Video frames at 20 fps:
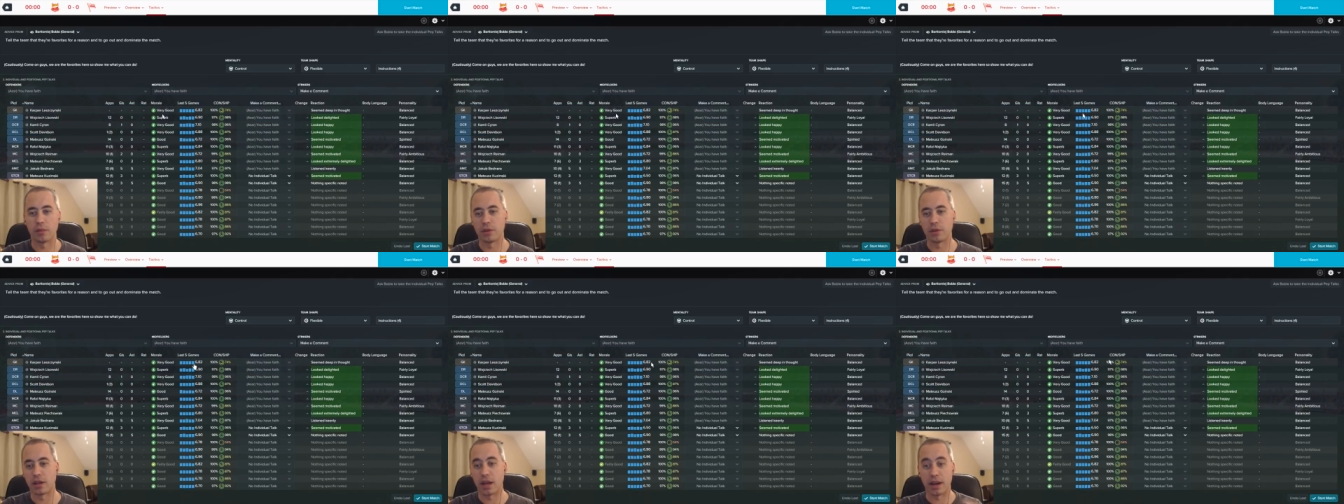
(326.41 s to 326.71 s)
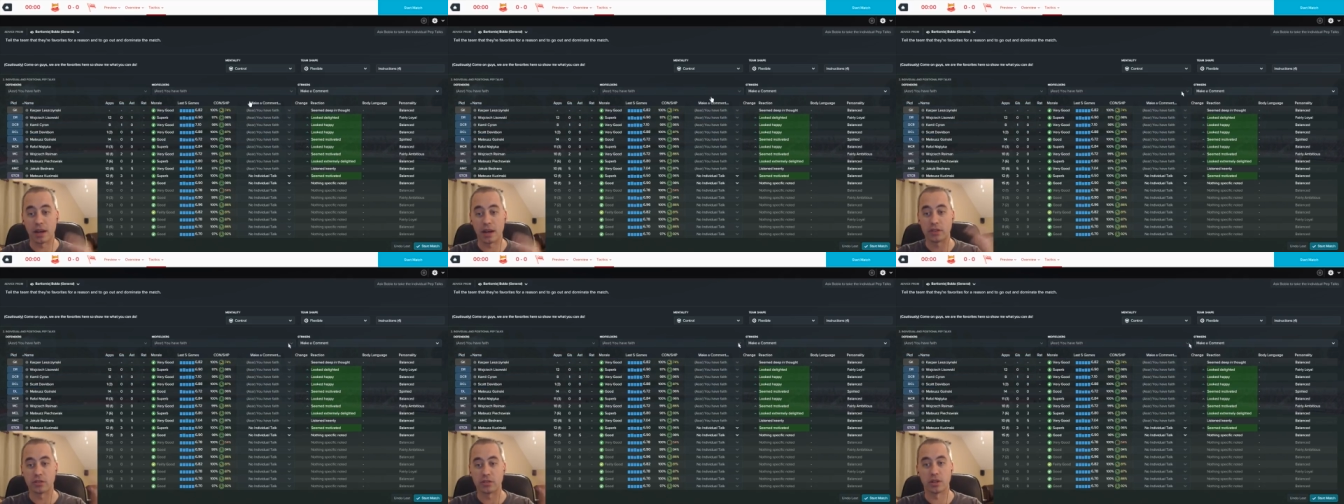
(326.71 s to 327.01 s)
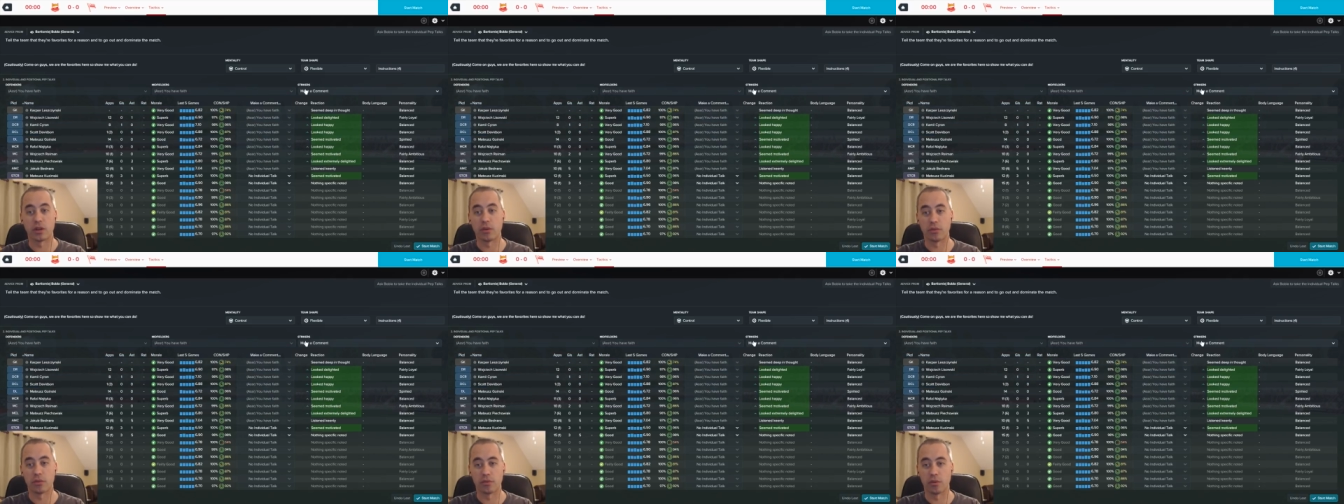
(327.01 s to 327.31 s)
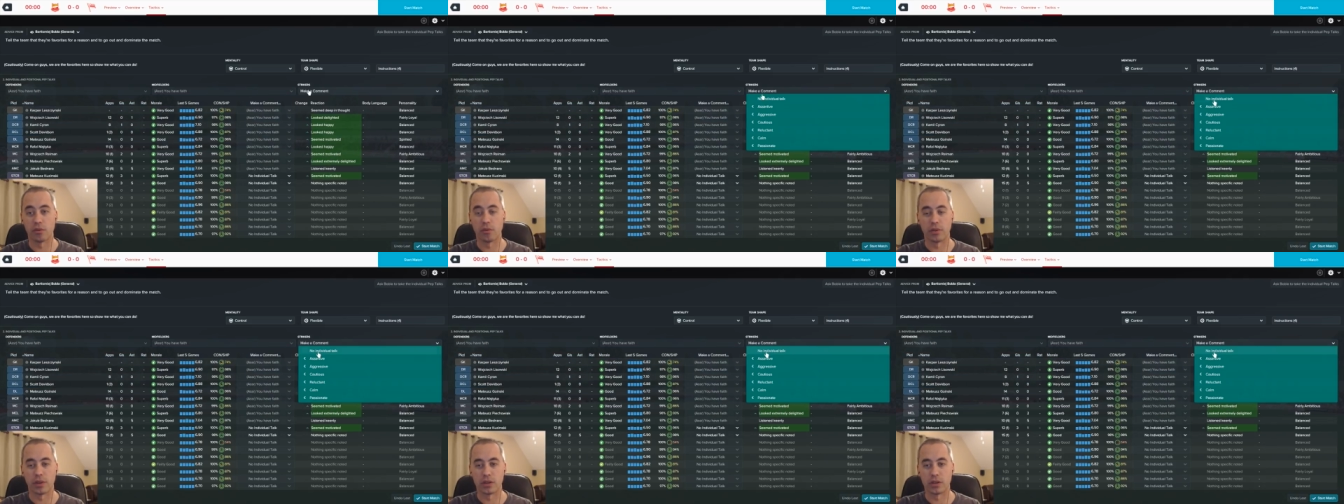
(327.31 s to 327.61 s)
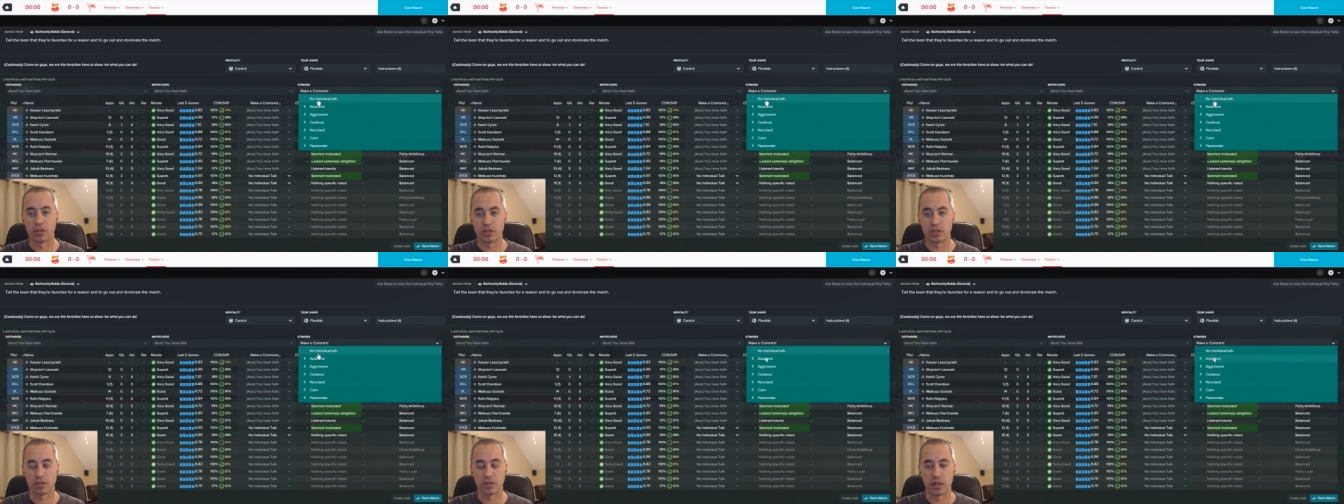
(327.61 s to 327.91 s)
but not actually go through with it,
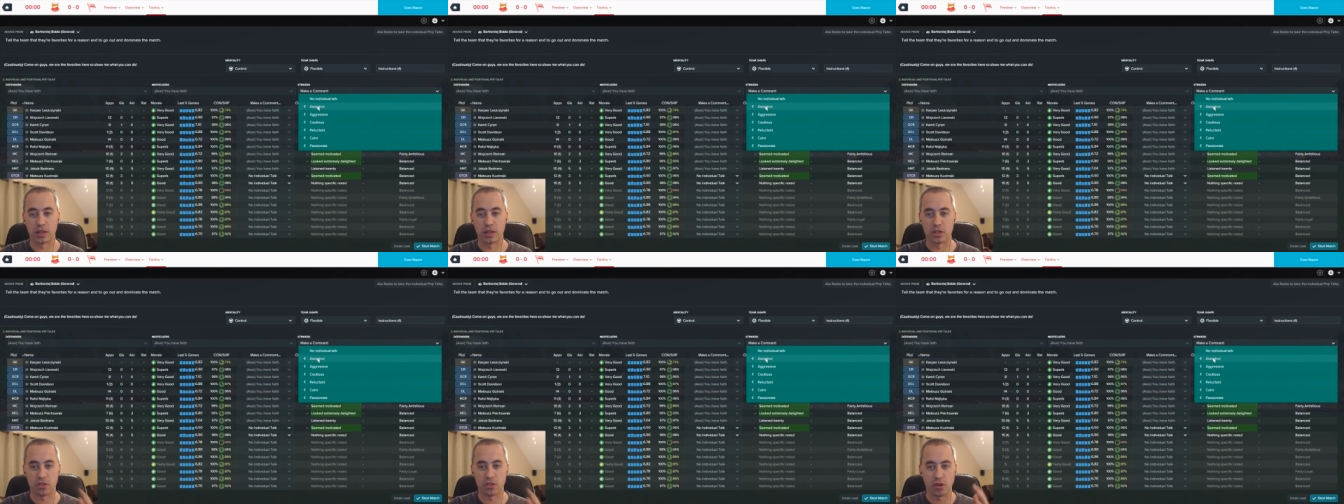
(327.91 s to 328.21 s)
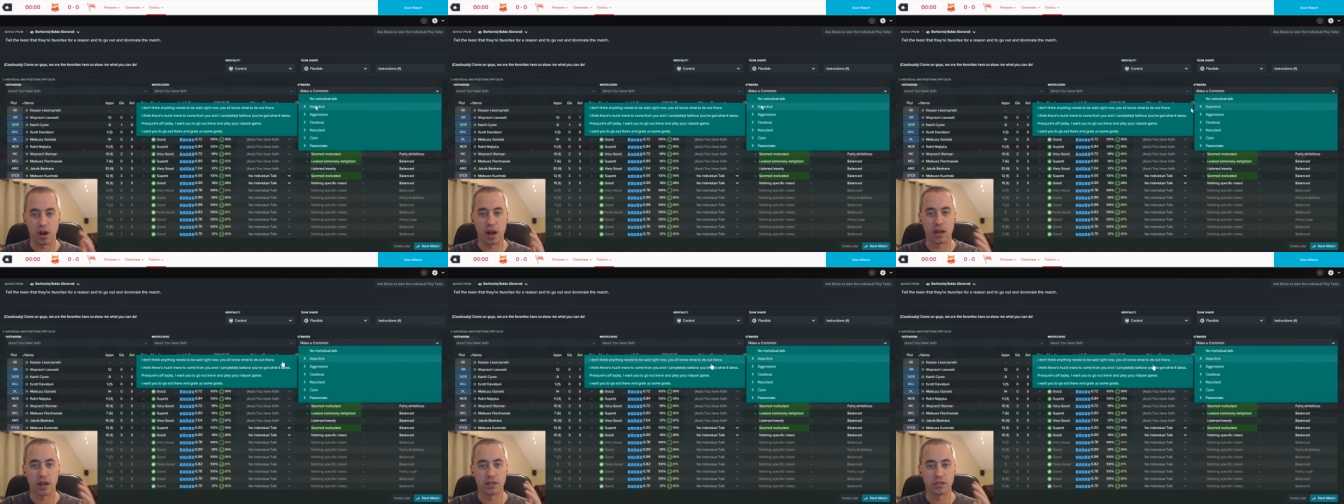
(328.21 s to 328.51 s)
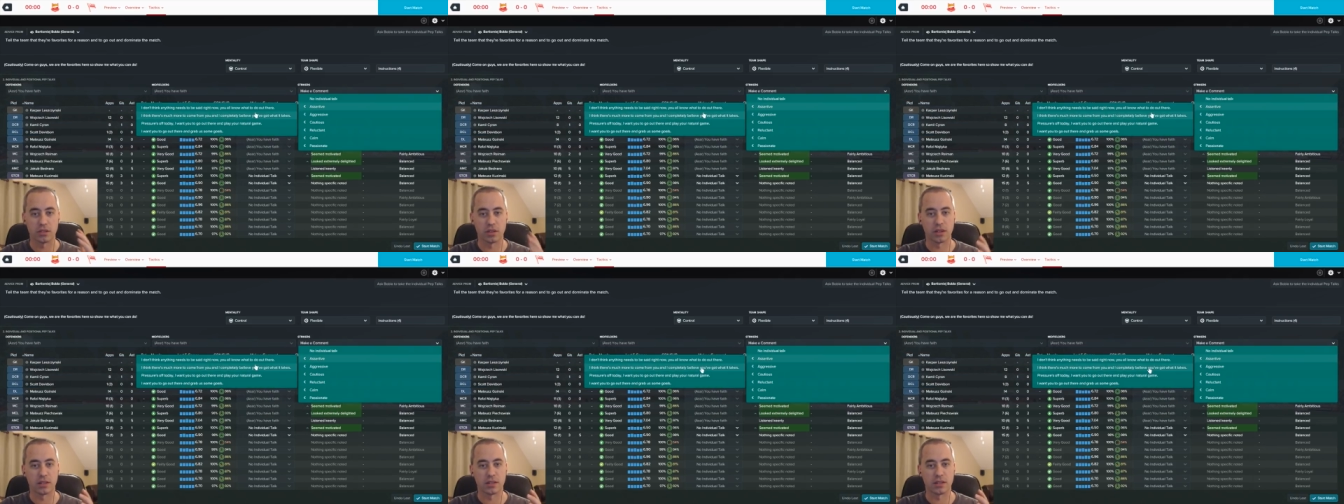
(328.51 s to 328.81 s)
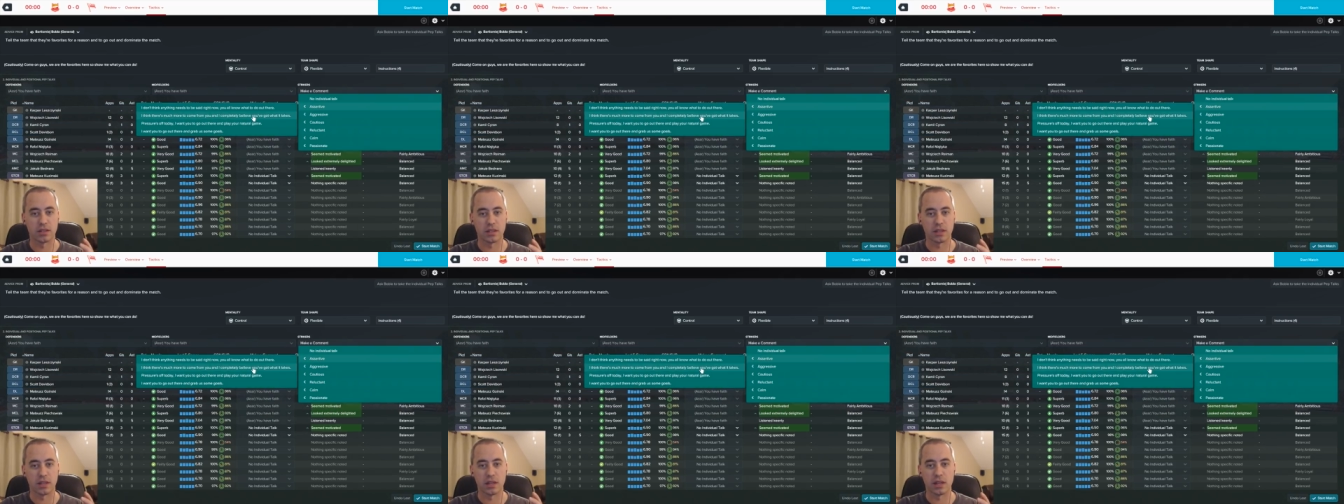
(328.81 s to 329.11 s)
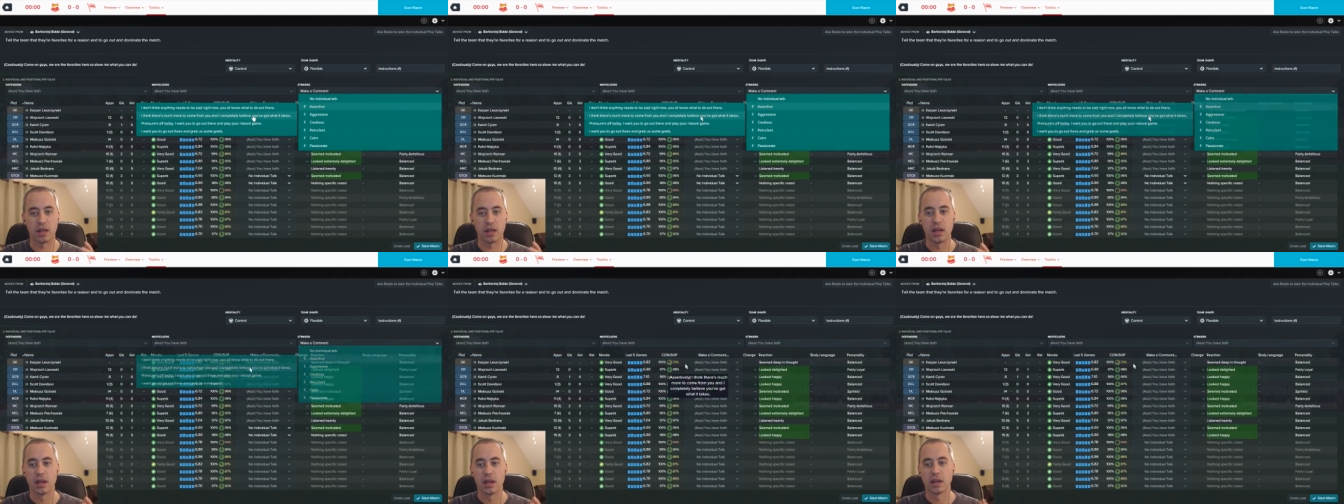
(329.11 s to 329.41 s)
just like try, so I could see,